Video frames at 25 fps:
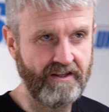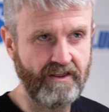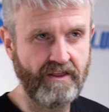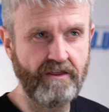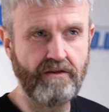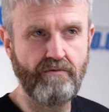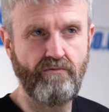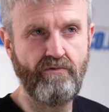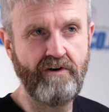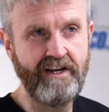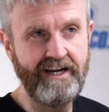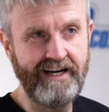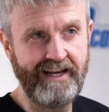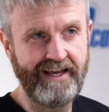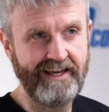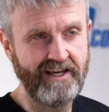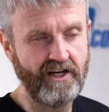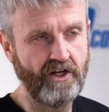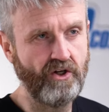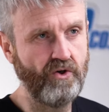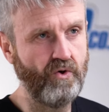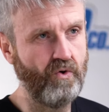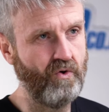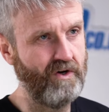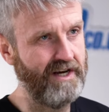a
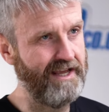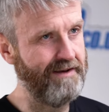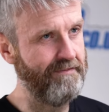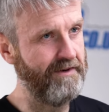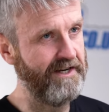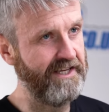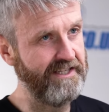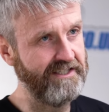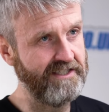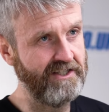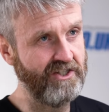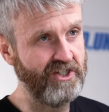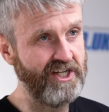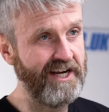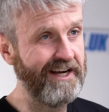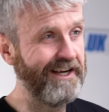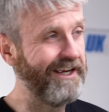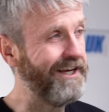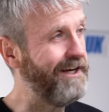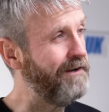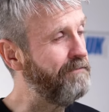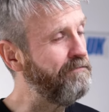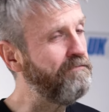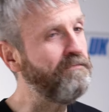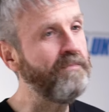three-layer Gore laminated
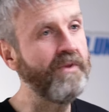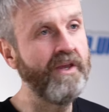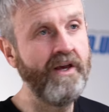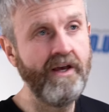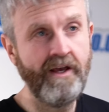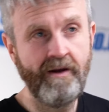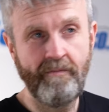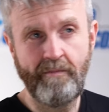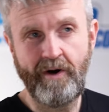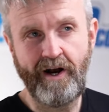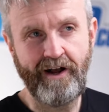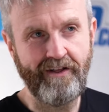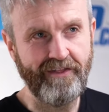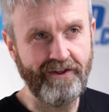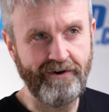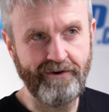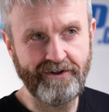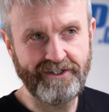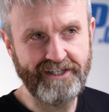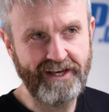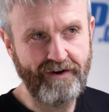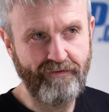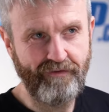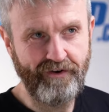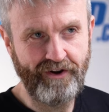jacket. But there are
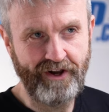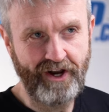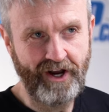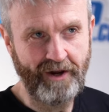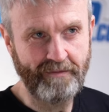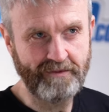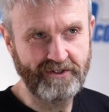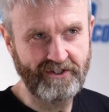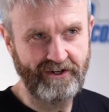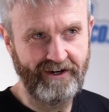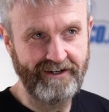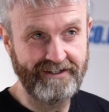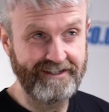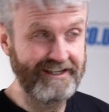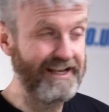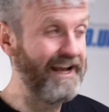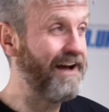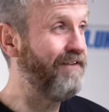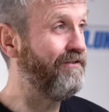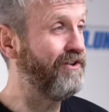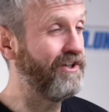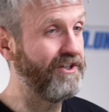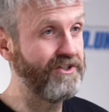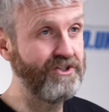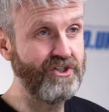definite upsides to having